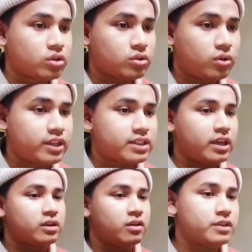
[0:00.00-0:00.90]
So let's
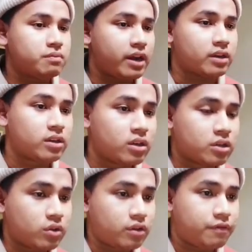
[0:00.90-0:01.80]
say first month.
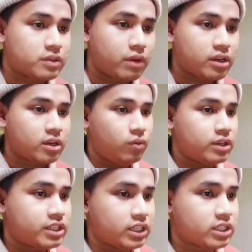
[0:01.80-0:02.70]
So for the first month,
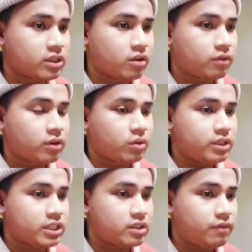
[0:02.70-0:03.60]
we change the